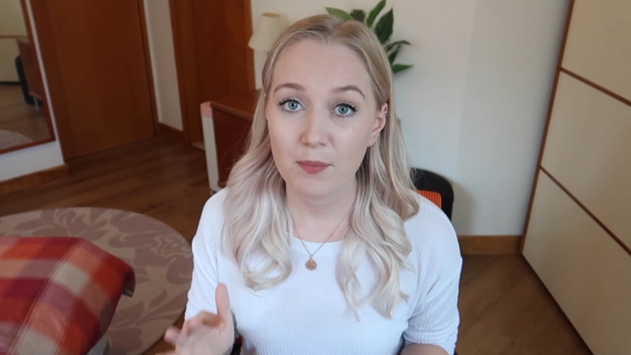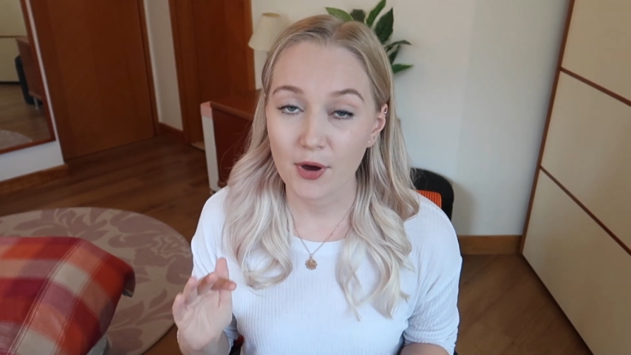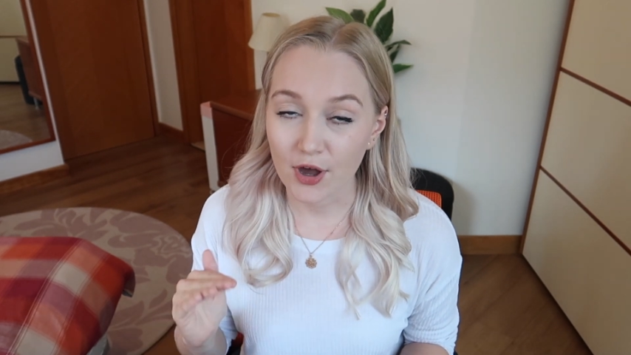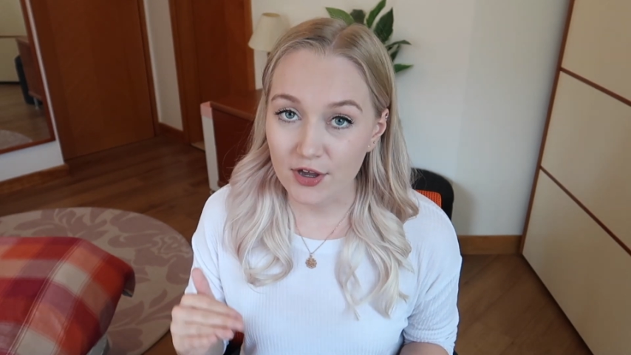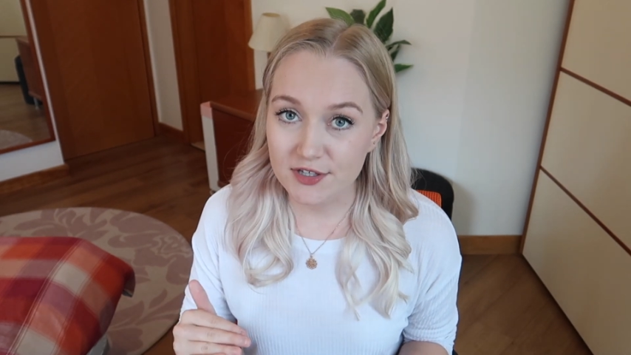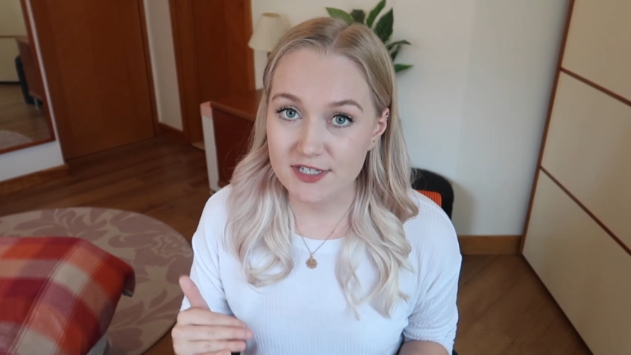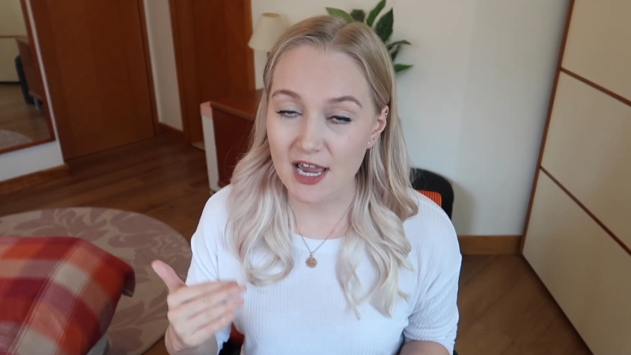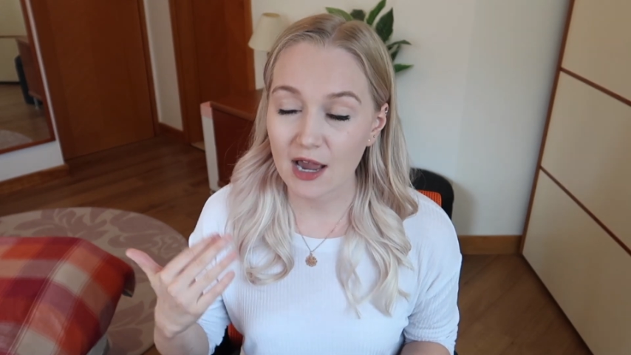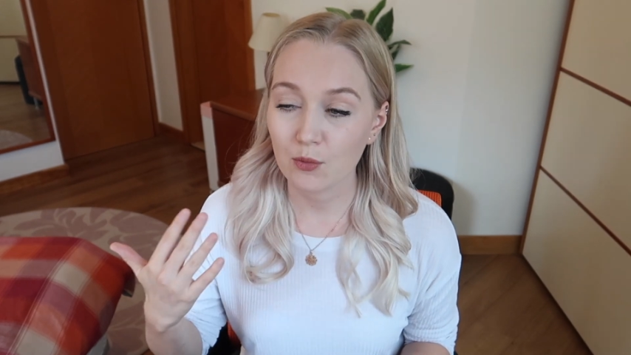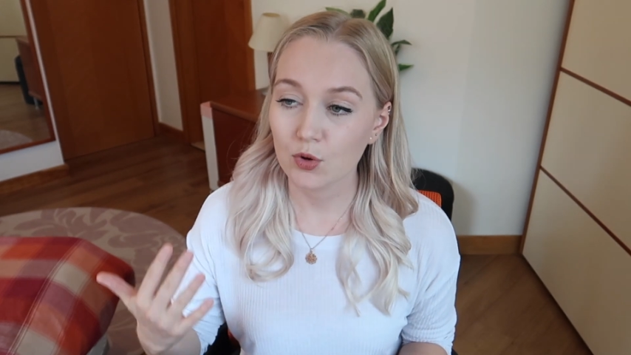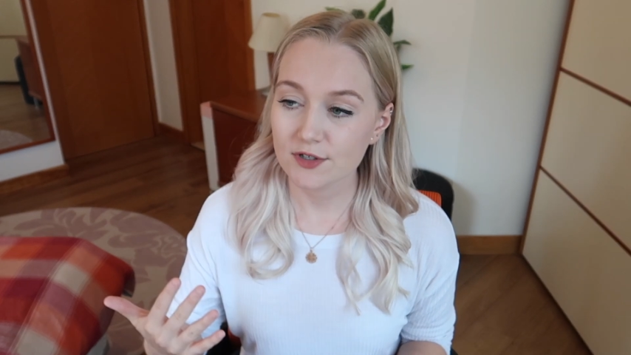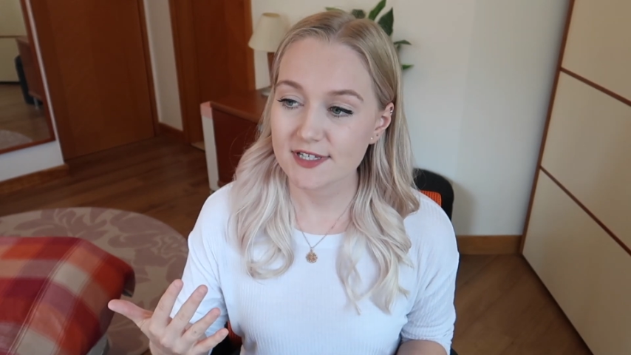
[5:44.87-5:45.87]
But
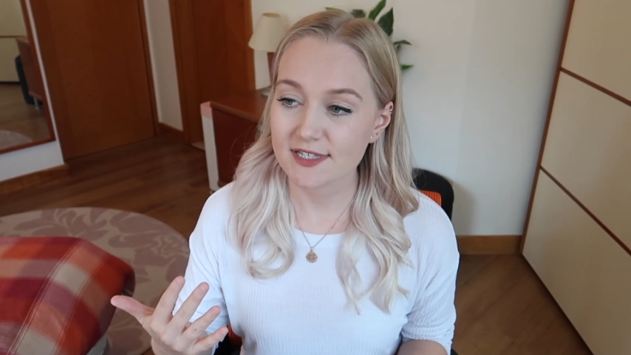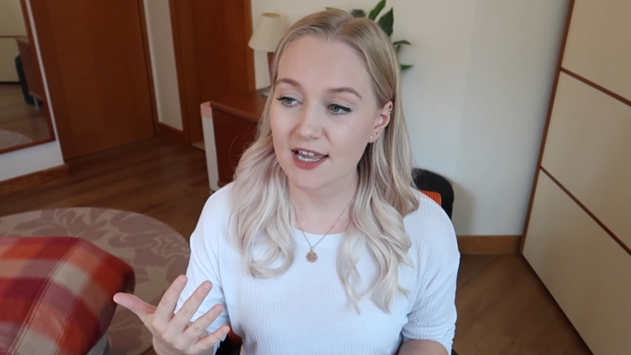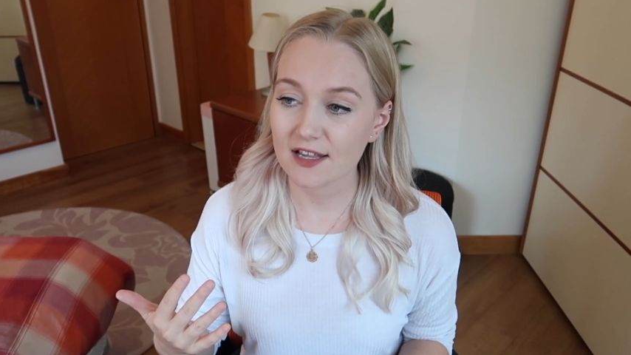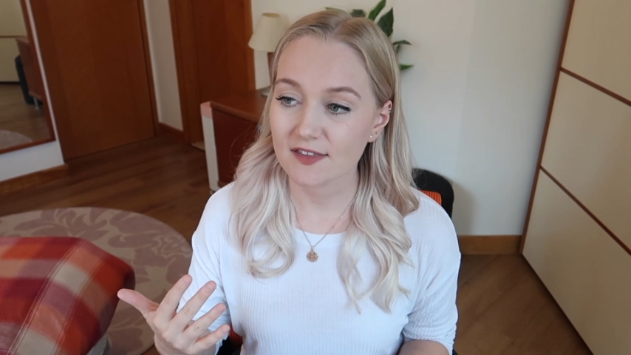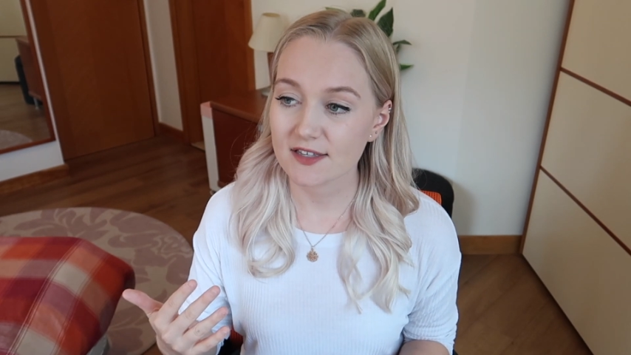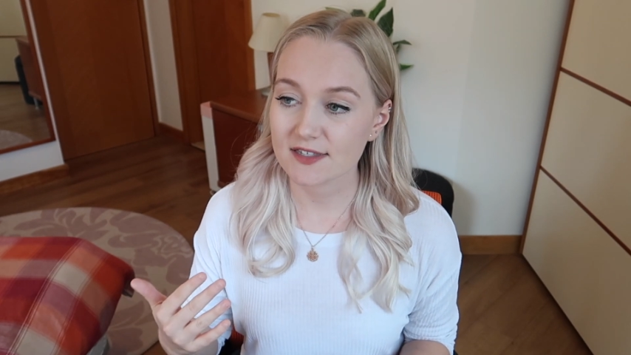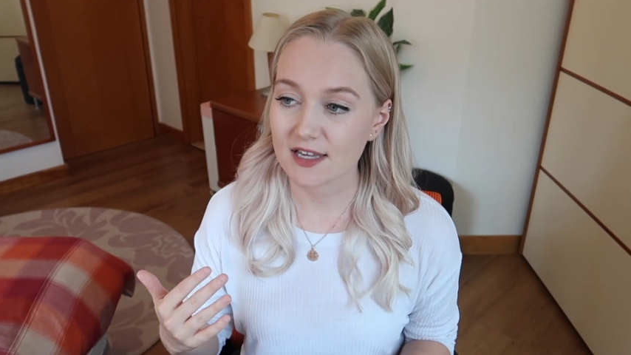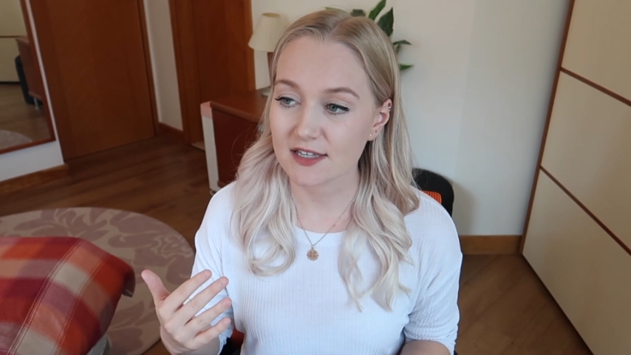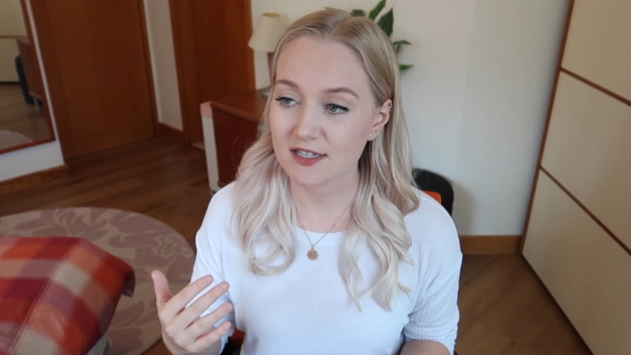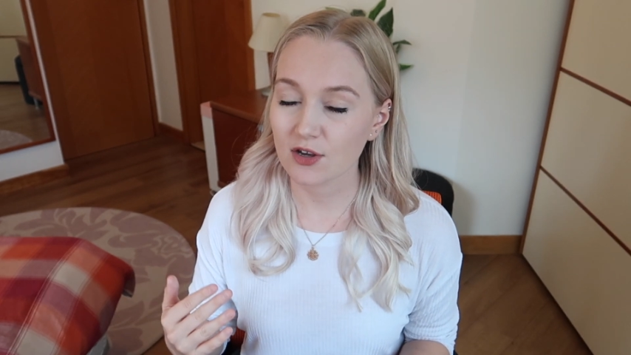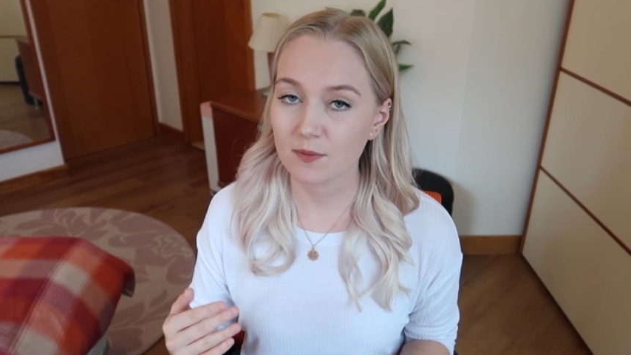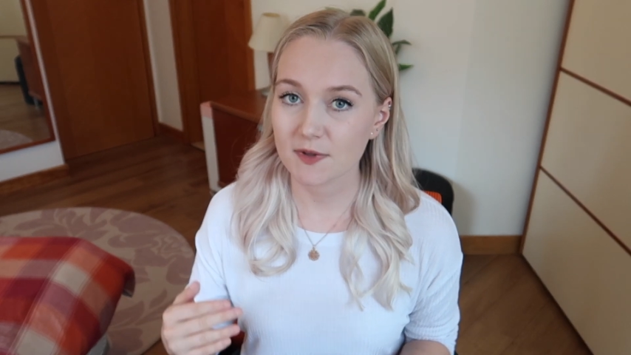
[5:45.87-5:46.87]
I would say that
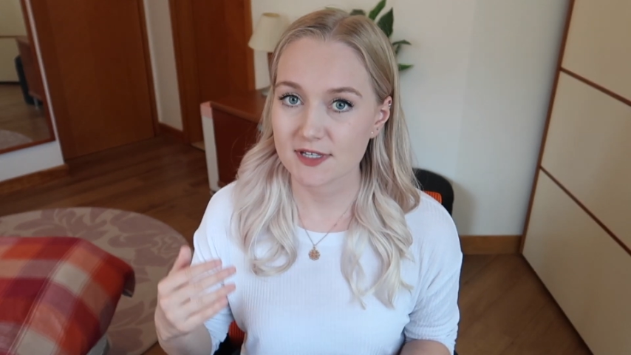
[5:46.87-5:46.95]
setting up